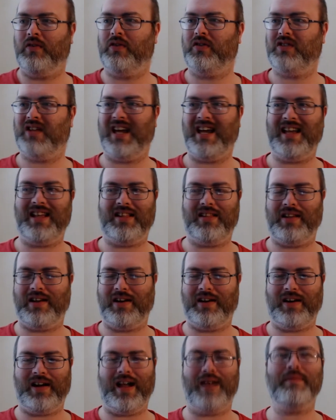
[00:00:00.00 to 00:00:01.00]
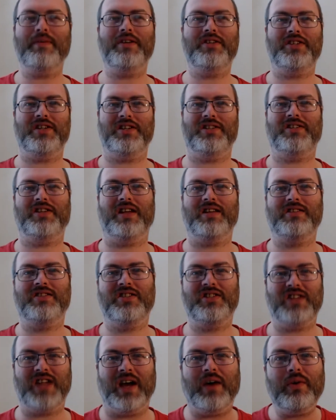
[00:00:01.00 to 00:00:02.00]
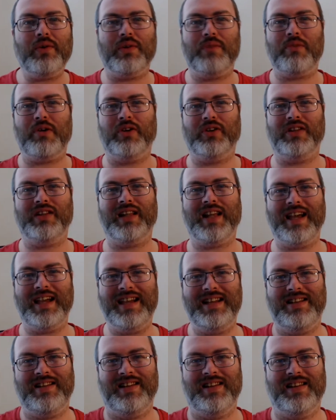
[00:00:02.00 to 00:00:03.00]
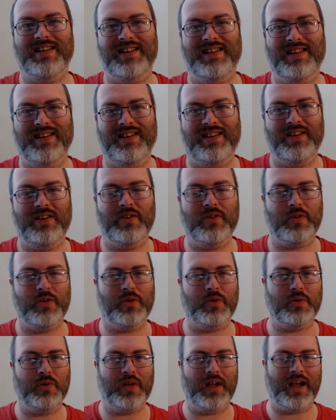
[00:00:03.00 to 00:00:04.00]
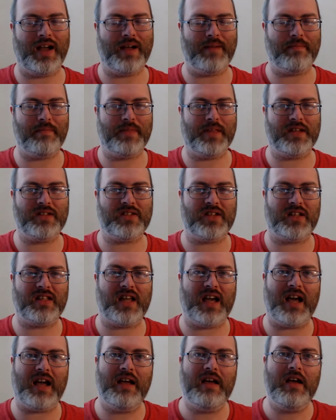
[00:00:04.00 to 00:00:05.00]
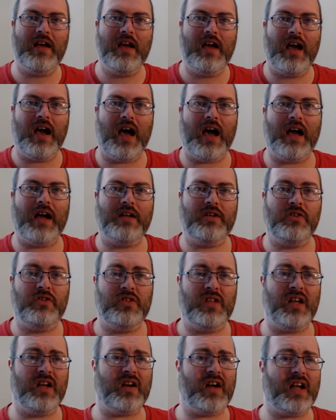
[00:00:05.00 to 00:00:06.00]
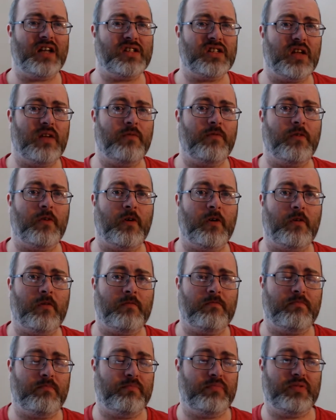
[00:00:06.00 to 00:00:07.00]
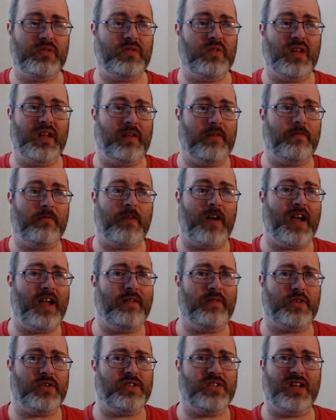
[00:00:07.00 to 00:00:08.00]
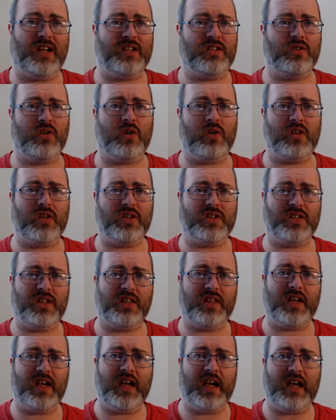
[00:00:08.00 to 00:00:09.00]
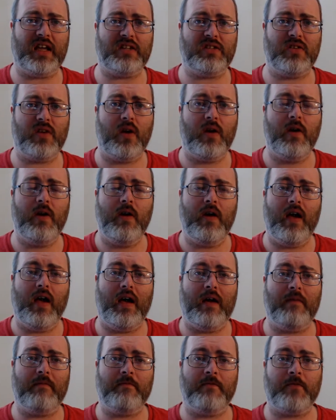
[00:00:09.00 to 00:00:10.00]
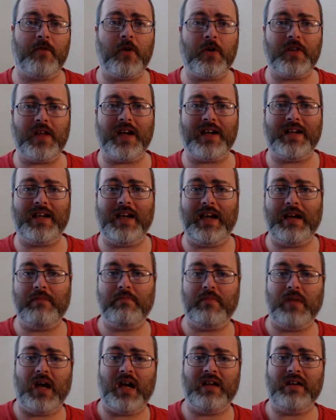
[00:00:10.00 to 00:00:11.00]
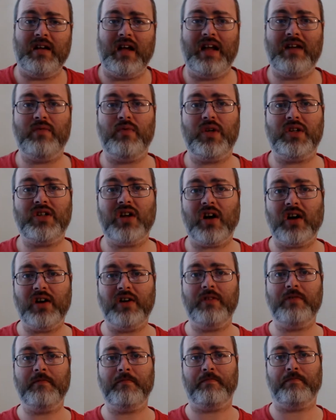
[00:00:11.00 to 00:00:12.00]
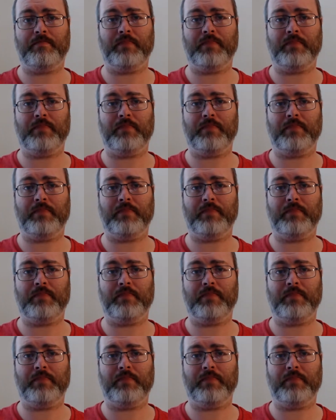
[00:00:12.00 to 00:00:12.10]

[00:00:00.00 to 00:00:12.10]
take their images and sell them online, you know, things like that. And they're asking for like $5 or $6, I think it is, for that game, and in return,